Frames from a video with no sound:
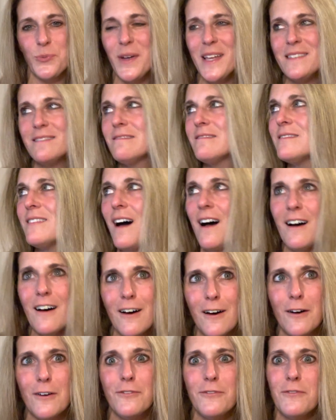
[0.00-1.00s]
We
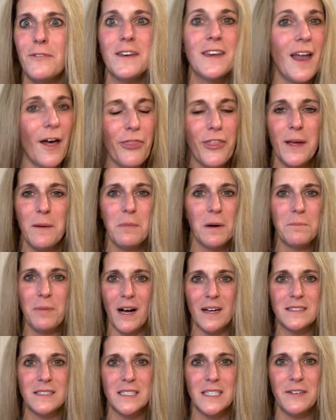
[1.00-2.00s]
love nothing but
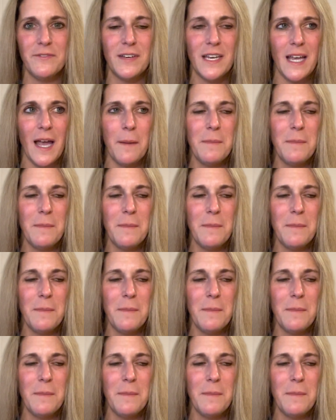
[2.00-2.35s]
positivity.